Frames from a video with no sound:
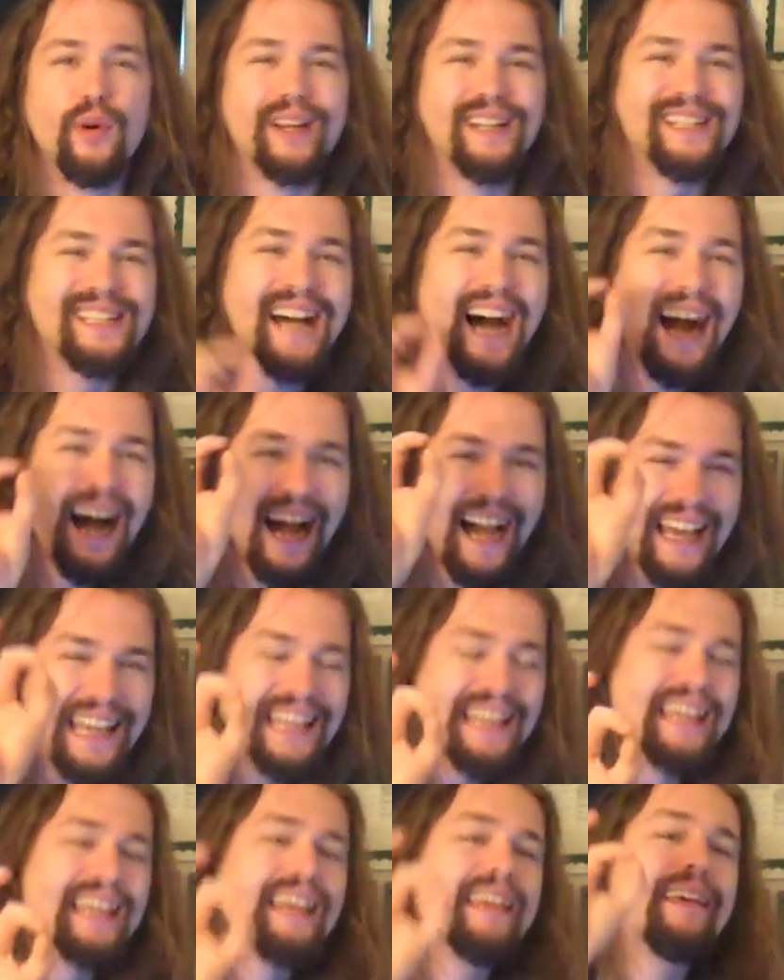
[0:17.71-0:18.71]
A
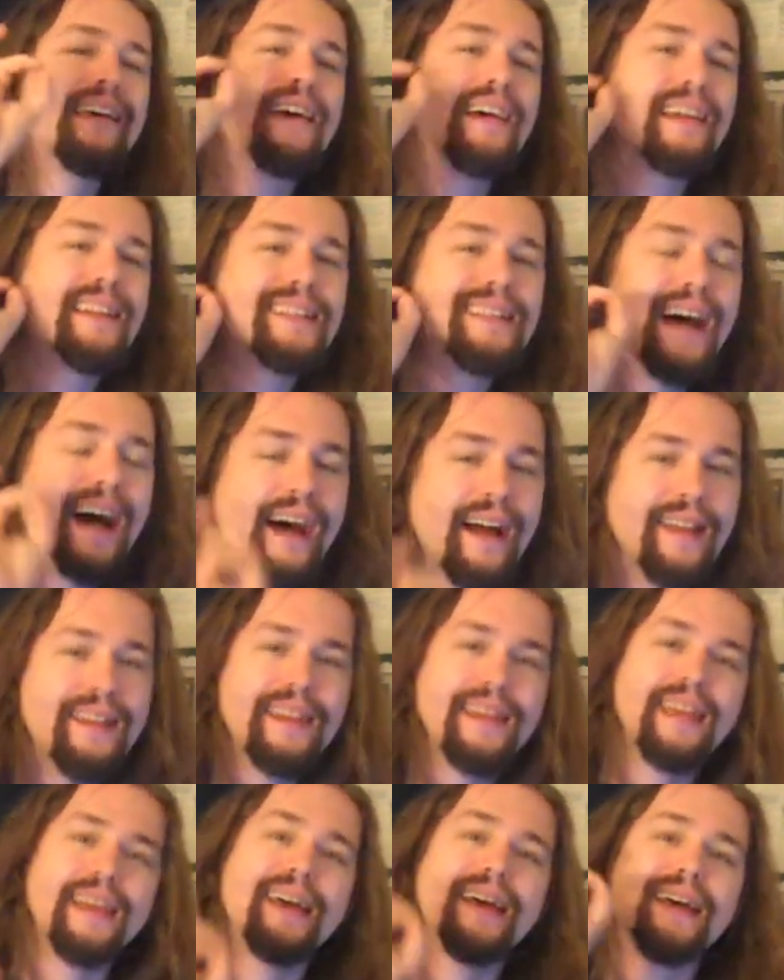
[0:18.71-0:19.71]
tiny,
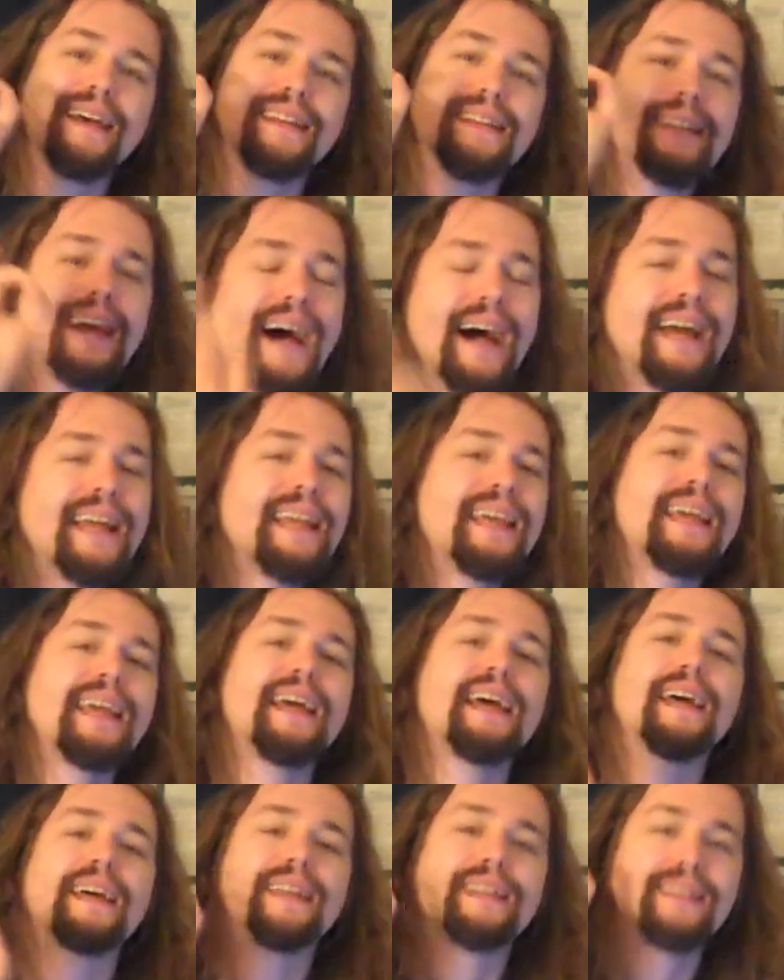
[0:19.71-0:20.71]
tiny, tiny,
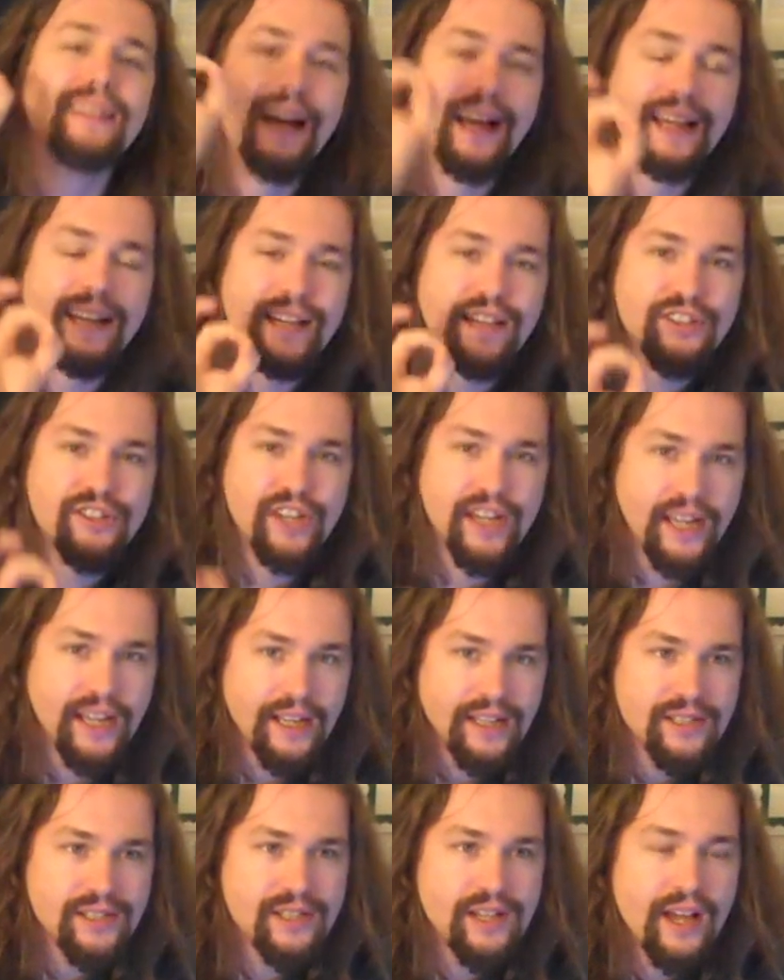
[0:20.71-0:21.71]
tiny
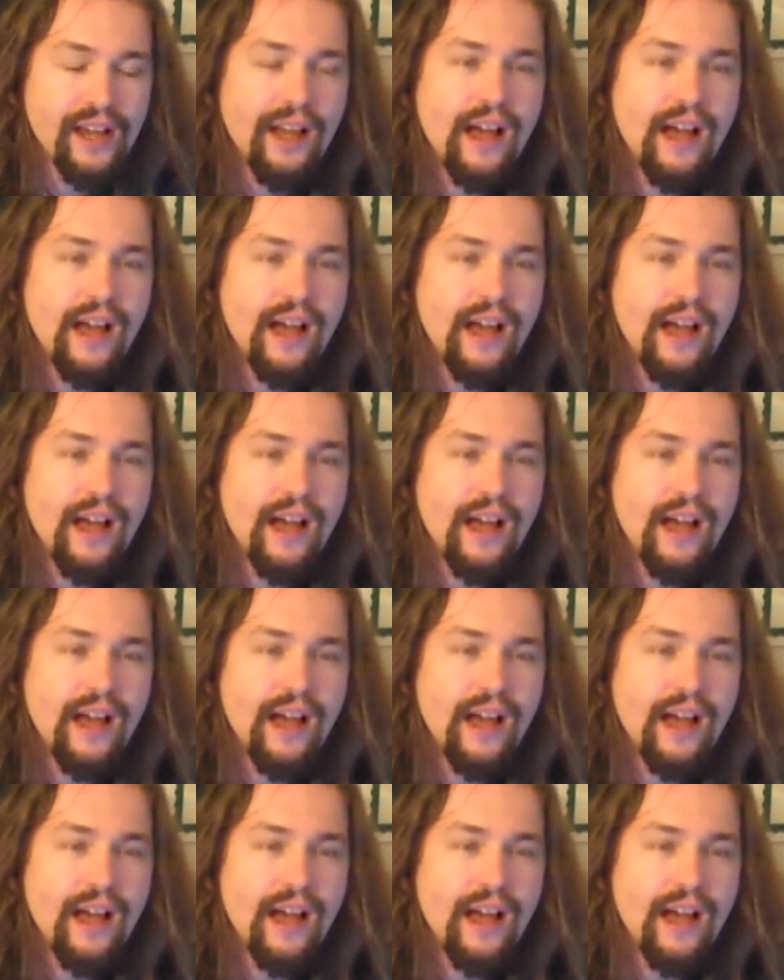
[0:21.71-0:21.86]
chance.